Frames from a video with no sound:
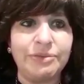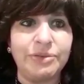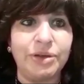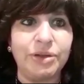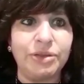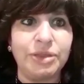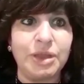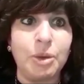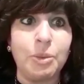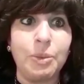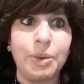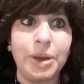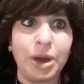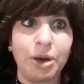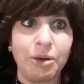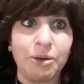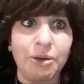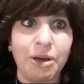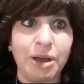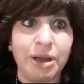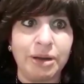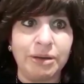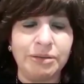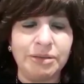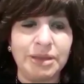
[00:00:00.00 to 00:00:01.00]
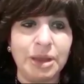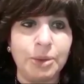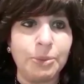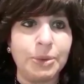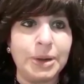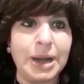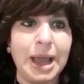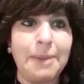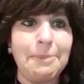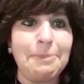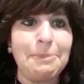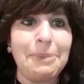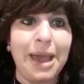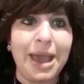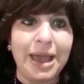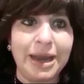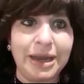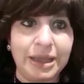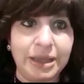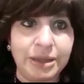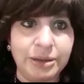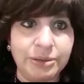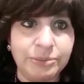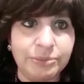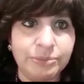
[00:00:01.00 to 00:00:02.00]
that we are on. They were not
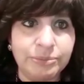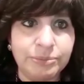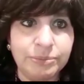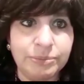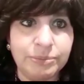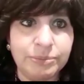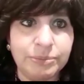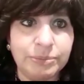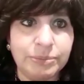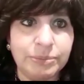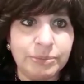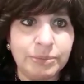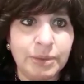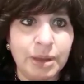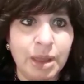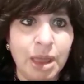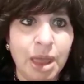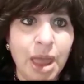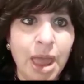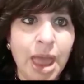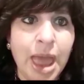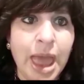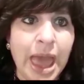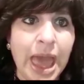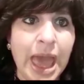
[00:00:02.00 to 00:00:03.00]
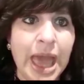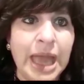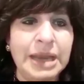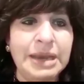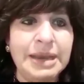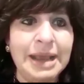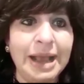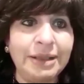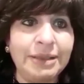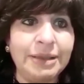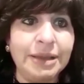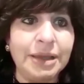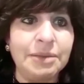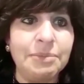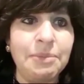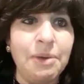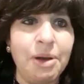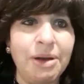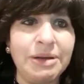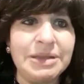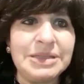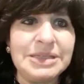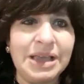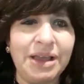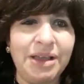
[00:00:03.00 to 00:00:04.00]
petty. And yet the
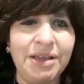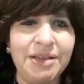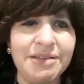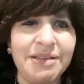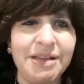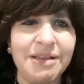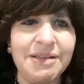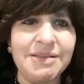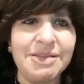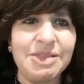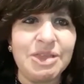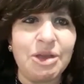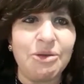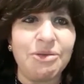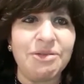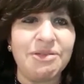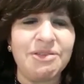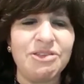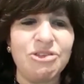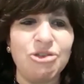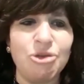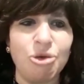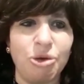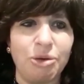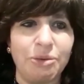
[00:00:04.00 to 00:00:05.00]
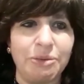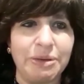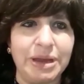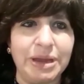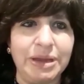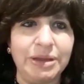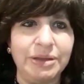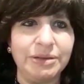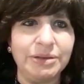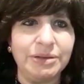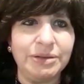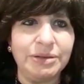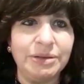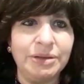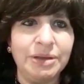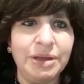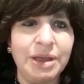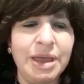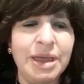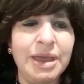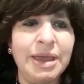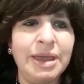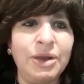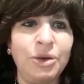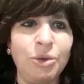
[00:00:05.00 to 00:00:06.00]
Gemara tells us their story
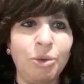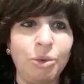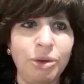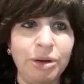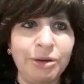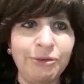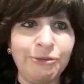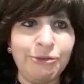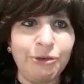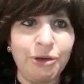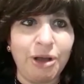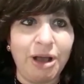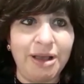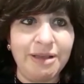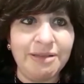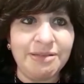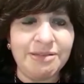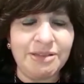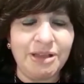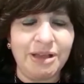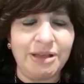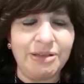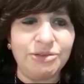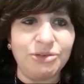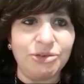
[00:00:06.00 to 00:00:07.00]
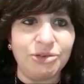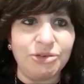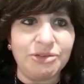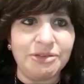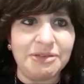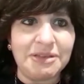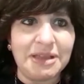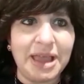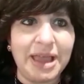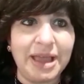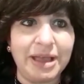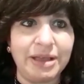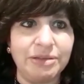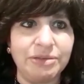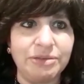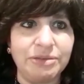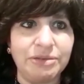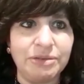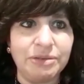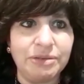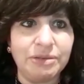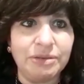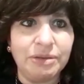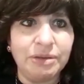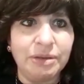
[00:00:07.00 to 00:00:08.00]
in order for us to understand
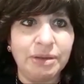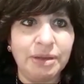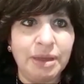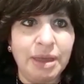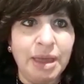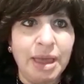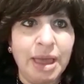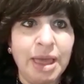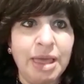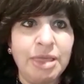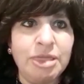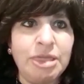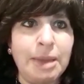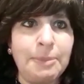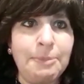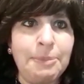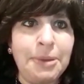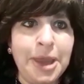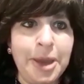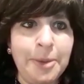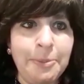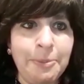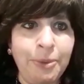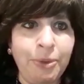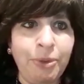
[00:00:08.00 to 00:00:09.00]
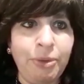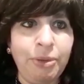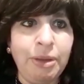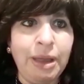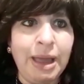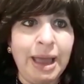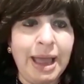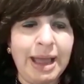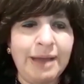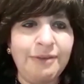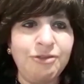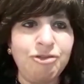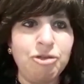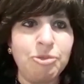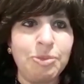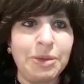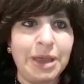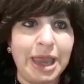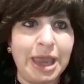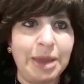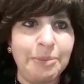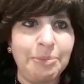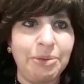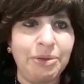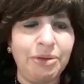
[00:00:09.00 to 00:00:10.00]
that people have to
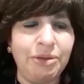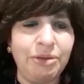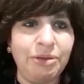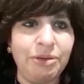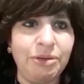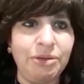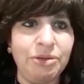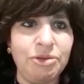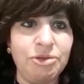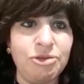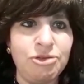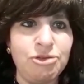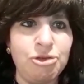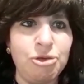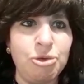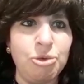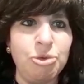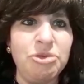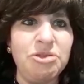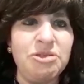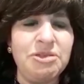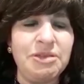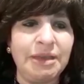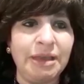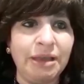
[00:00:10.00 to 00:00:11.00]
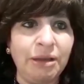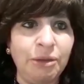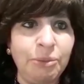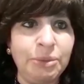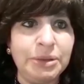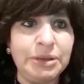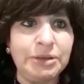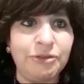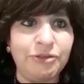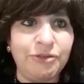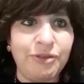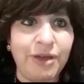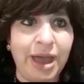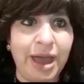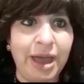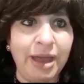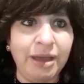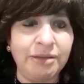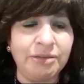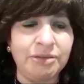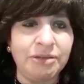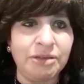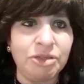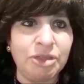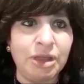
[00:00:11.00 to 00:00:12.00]
be able to deal with the
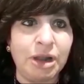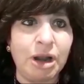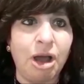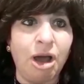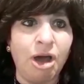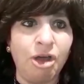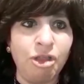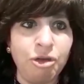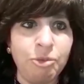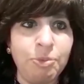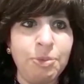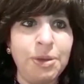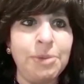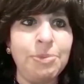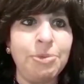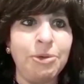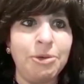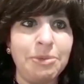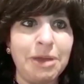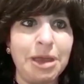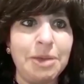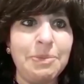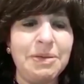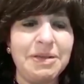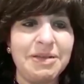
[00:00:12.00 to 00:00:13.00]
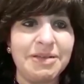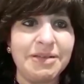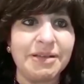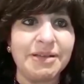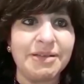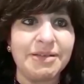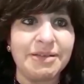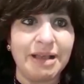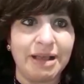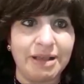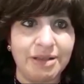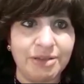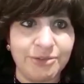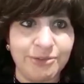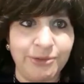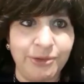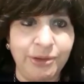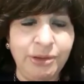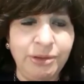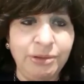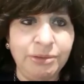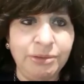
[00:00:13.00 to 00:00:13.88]
fact that other people may be successful